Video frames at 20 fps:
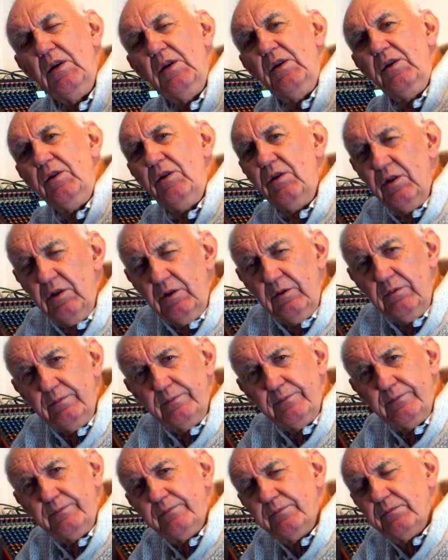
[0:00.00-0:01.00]
You know,
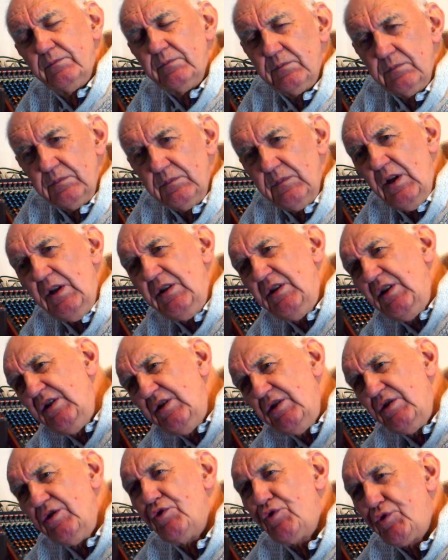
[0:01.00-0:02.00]
it
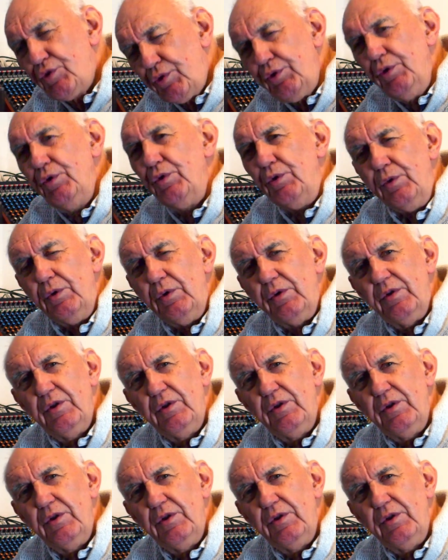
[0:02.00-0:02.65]
is true